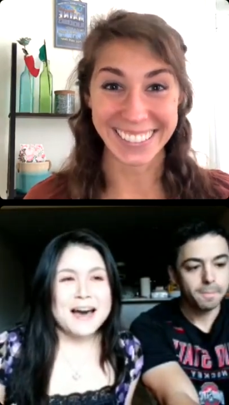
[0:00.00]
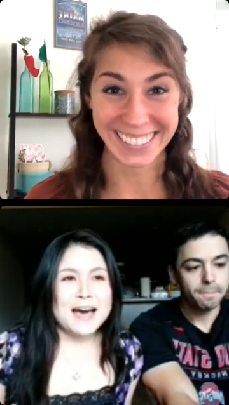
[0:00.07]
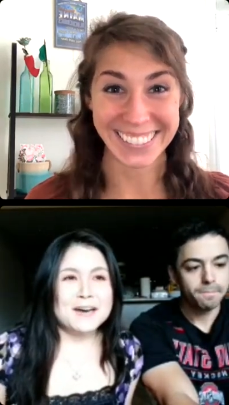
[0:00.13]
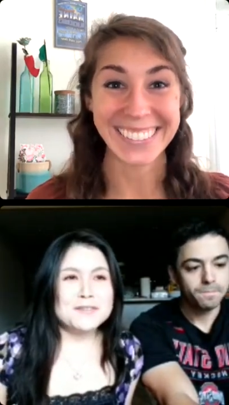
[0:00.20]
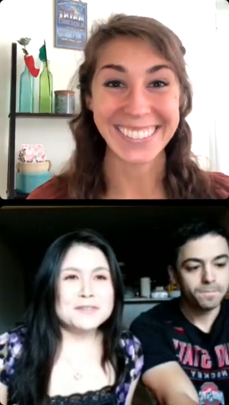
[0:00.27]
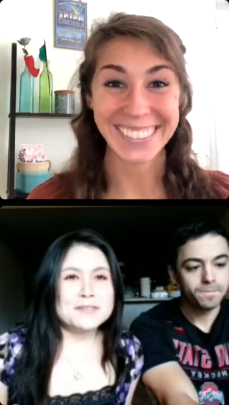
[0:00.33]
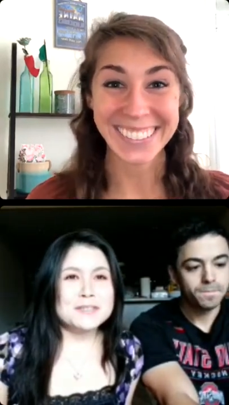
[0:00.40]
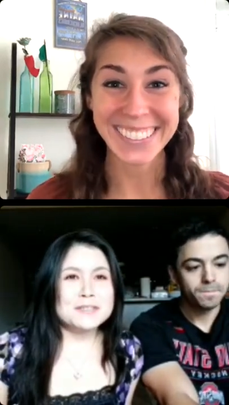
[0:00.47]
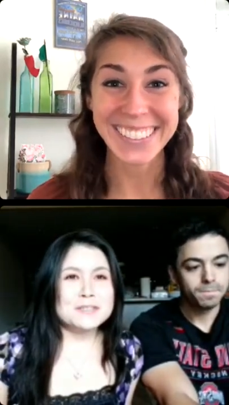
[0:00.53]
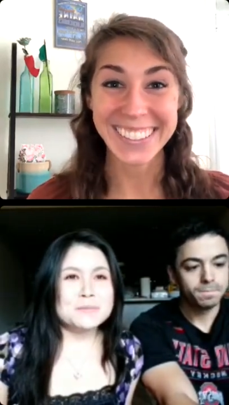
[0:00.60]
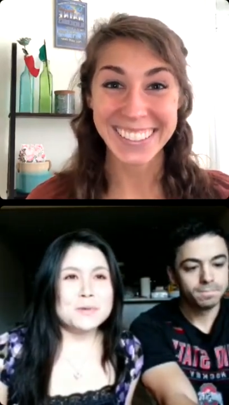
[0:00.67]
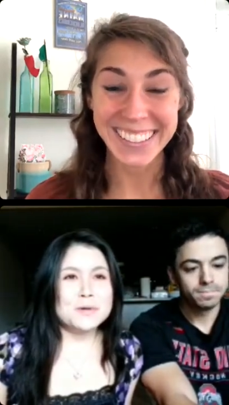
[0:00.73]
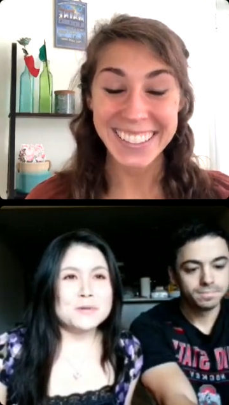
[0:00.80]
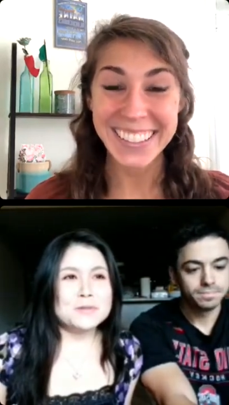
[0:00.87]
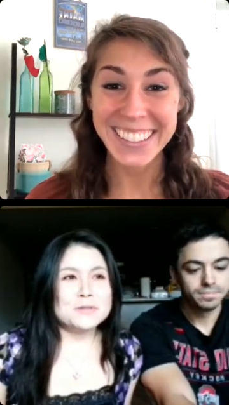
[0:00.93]
Speaker 1: I was
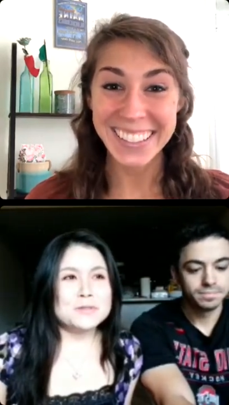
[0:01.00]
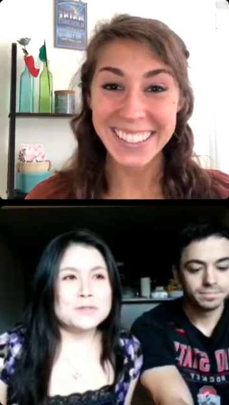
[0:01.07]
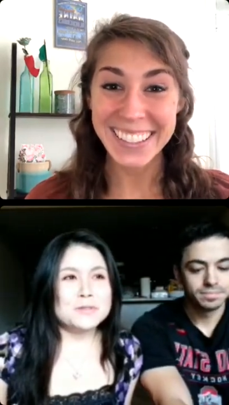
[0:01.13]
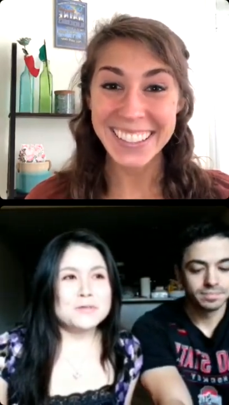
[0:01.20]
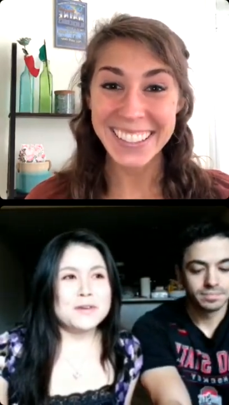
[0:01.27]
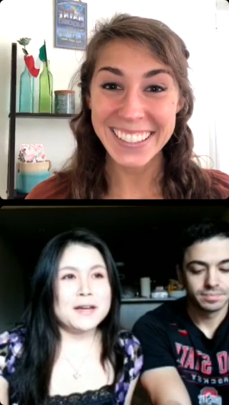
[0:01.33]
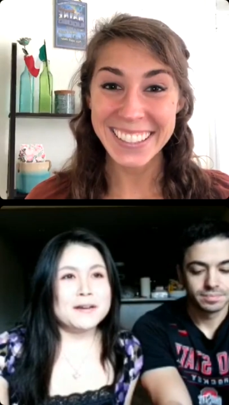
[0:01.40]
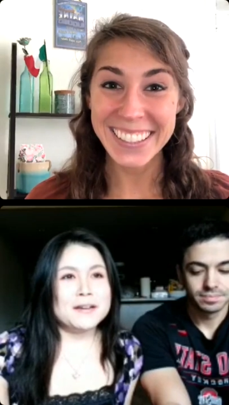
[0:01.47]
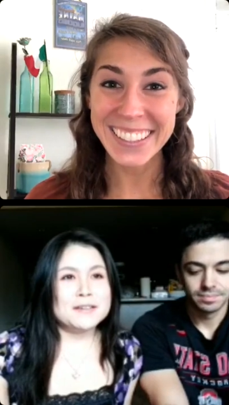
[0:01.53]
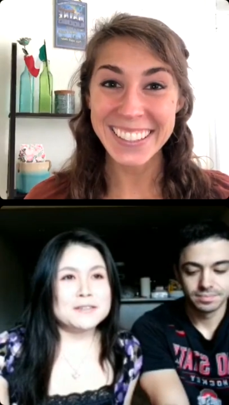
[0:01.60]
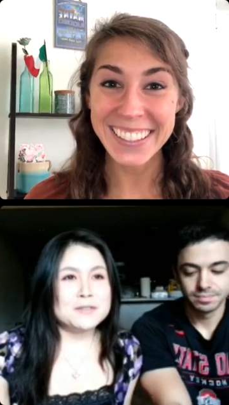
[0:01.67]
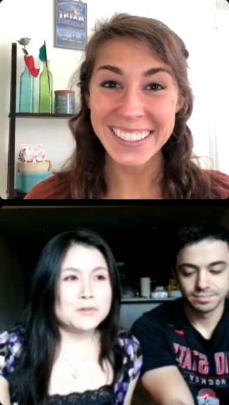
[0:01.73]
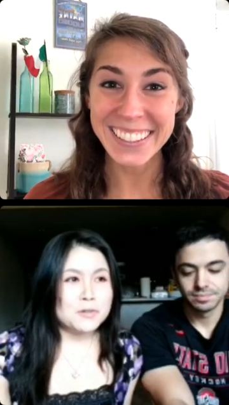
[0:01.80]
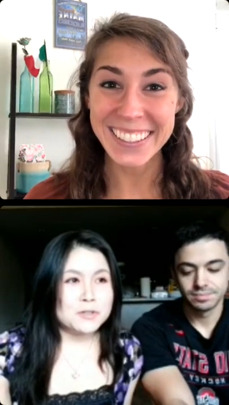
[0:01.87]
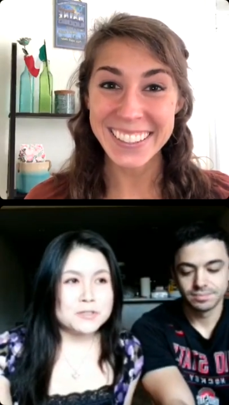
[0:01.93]
exposed to various
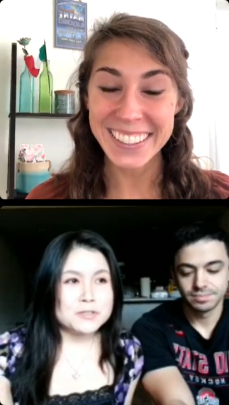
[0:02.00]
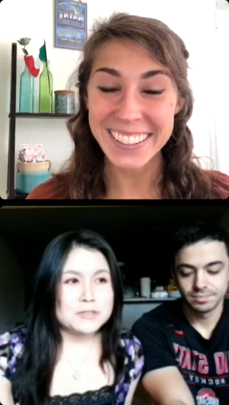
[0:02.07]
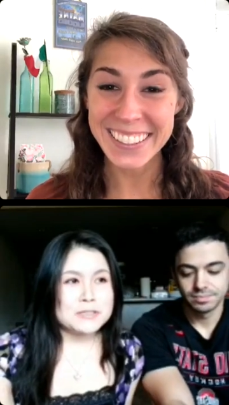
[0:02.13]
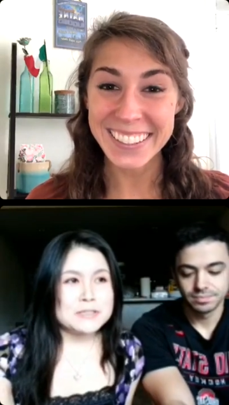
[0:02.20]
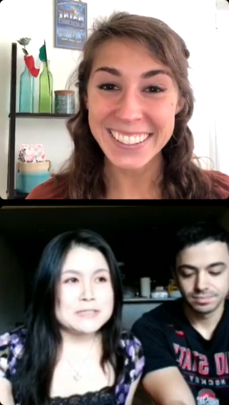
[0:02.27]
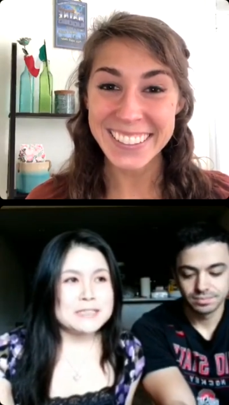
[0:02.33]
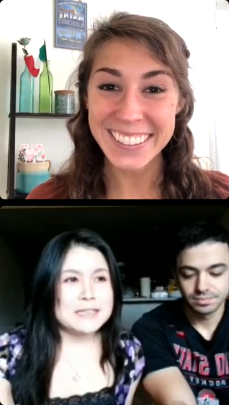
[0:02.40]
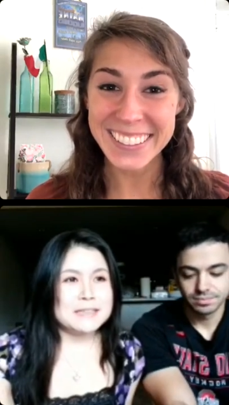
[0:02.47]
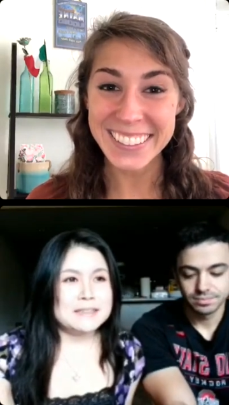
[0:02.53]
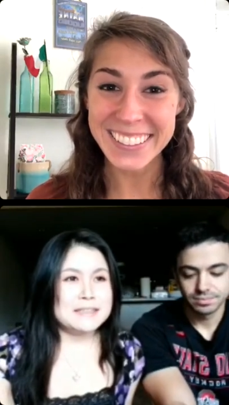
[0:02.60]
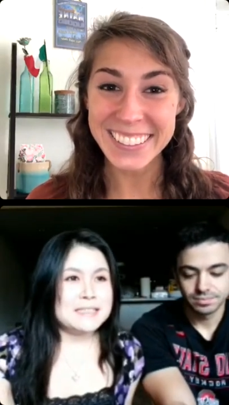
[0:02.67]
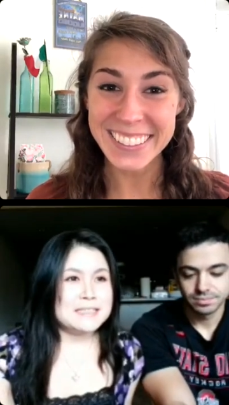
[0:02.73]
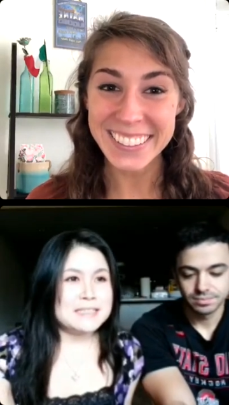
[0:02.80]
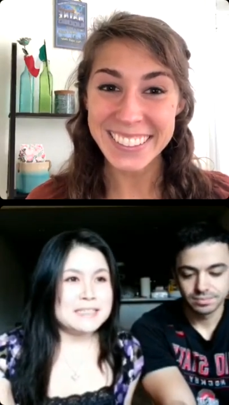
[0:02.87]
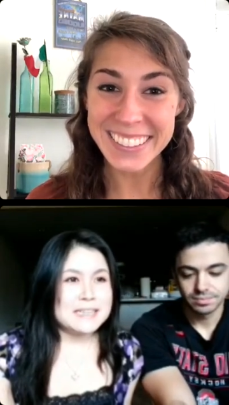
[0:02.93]
cultures,
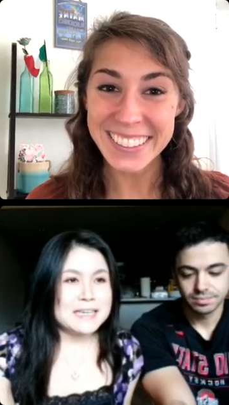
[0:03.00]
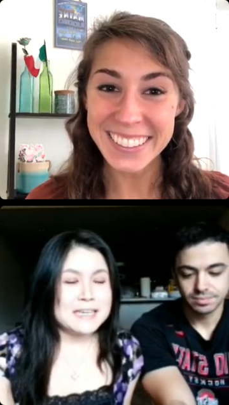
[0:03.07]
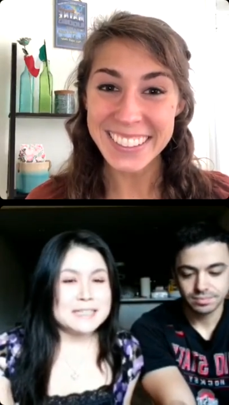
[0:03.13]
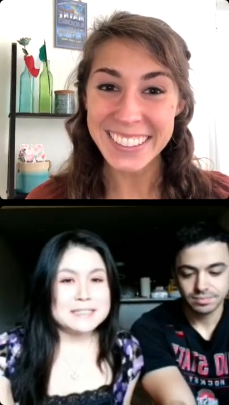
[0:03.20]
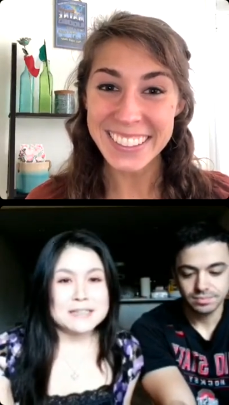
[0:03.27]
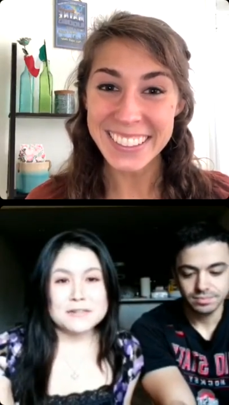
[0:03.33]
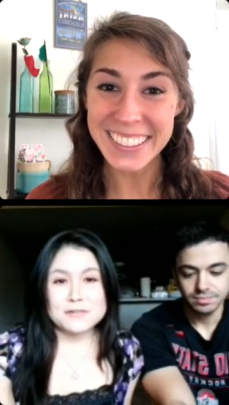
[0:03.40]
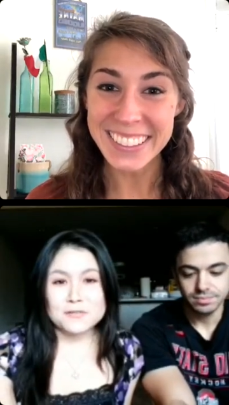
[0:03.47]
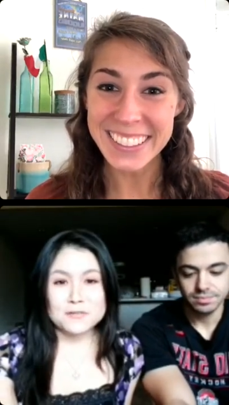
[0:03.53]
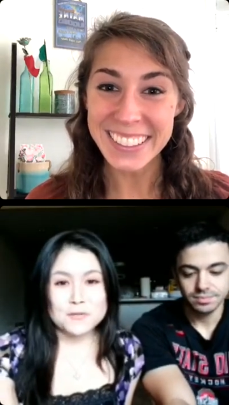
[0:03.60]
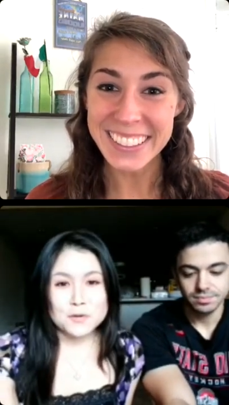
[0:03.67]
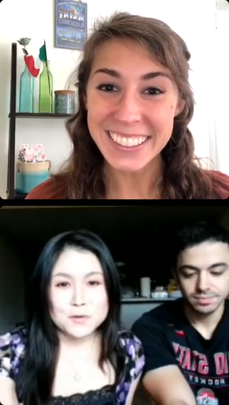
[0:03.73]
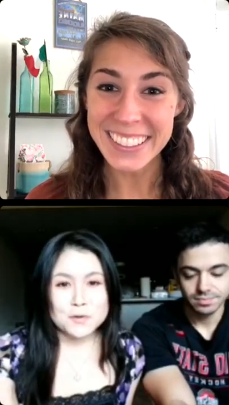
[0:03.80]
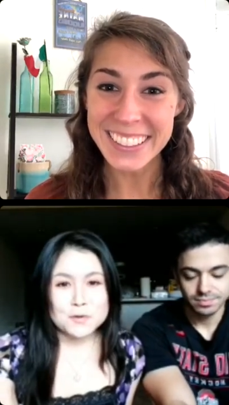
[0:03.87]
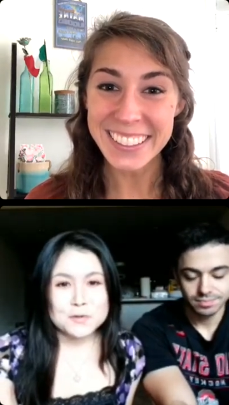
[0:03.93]
ethnicities, and
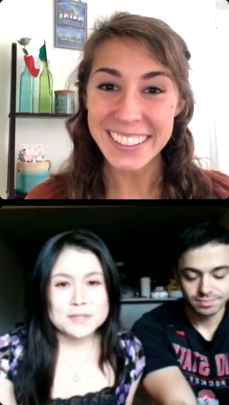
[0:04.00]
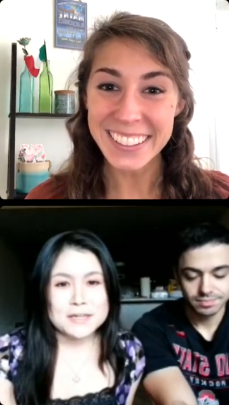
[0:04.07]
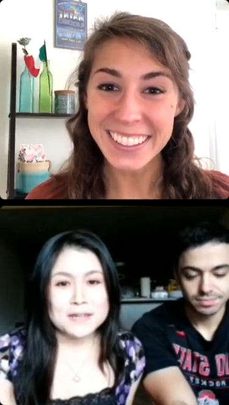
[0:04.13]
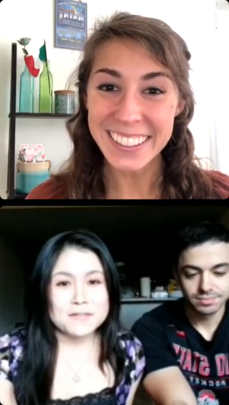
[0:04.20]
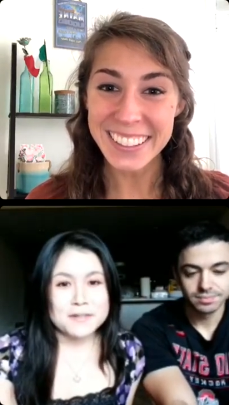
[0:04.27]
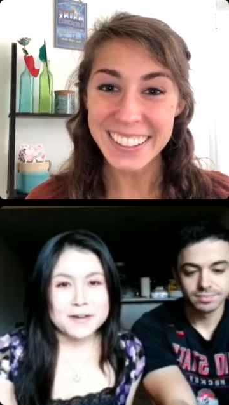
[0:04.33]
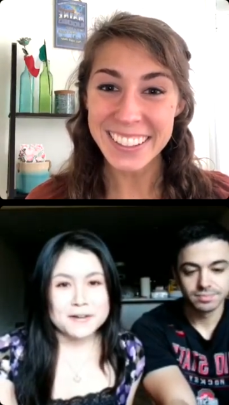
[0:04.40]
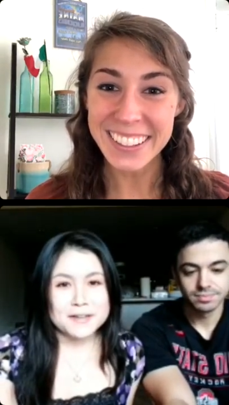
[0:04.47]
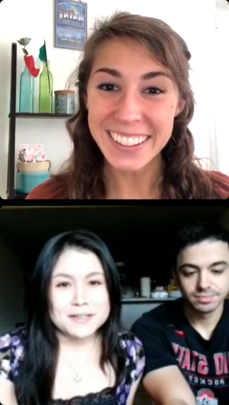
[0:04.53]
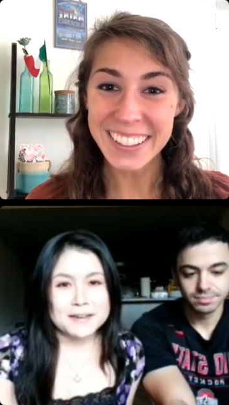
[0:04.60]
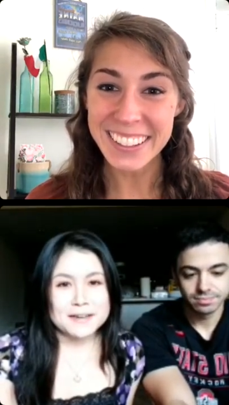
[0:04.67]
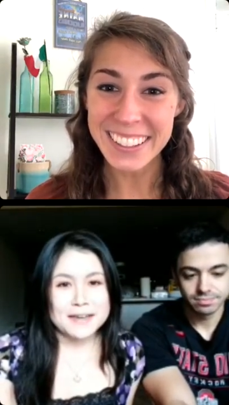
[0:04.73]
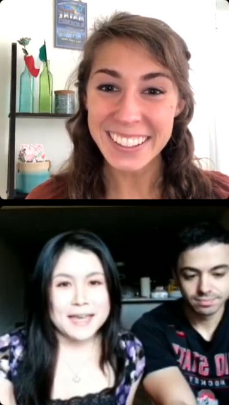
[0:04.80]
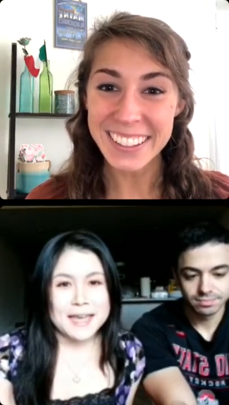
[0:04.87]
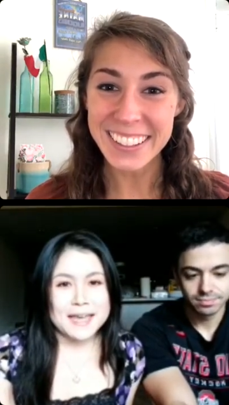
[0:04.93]
foods at a very young
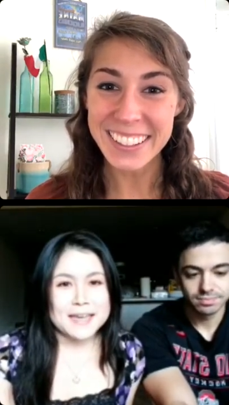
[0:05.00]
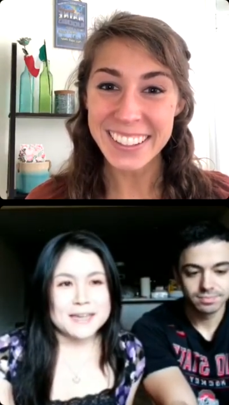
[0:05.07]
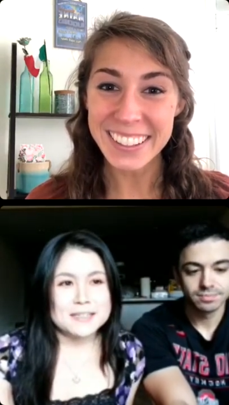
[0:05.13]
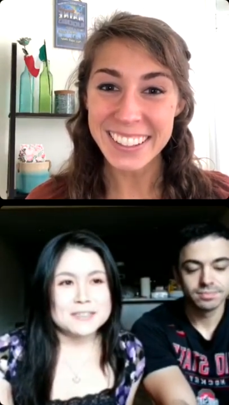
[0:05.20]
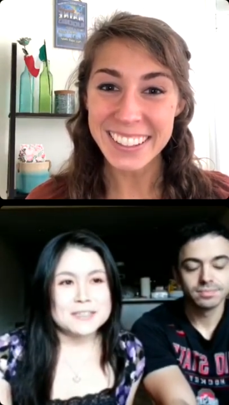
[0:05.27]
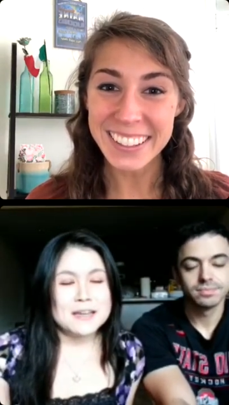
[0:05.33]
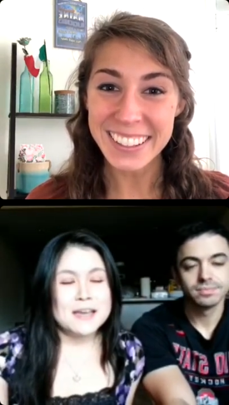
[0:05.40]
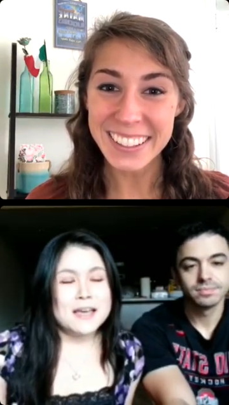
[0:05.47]
age.